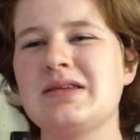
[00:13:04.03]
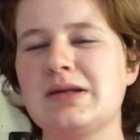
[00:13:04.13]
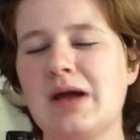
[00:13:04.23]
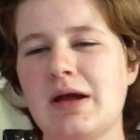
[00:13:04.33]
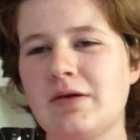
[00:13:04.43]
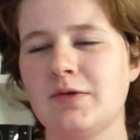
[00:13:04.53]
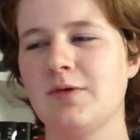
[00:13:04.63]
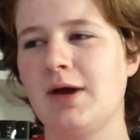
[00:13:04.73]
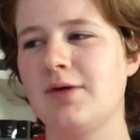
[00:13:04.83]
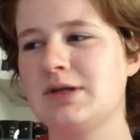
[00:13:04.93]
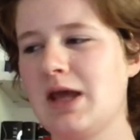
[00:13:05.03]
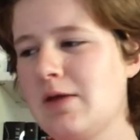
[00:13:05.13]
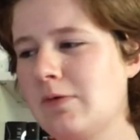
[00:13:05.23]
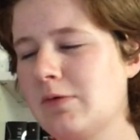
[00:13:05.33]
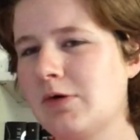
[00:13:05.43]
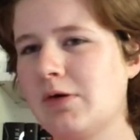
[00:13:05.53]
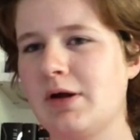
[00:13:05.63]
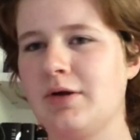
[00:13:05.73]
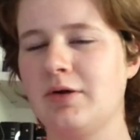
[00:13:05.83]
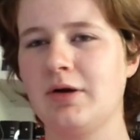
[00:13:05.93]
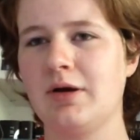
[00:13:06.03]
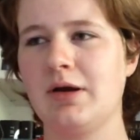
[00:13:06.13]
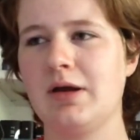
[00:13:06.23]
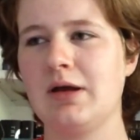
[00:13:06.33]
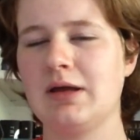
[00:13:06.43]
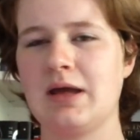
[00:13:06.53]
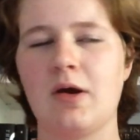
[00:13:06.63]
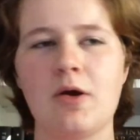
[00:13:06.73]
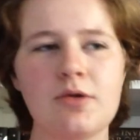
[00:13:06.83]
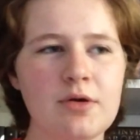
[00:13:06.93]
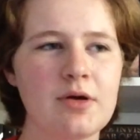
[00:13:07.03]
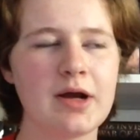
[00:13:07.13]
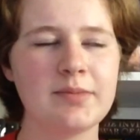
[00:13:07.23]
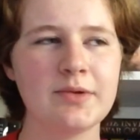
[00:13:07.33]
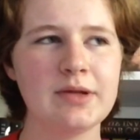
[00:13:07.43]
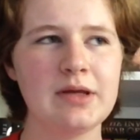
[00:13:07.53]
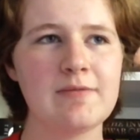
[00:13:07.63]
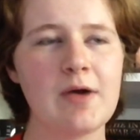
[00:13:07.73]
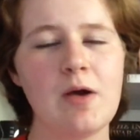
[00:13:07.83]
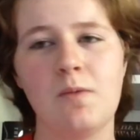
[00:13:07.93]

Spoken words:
a knight of the Round Table under King Arthur, I believe,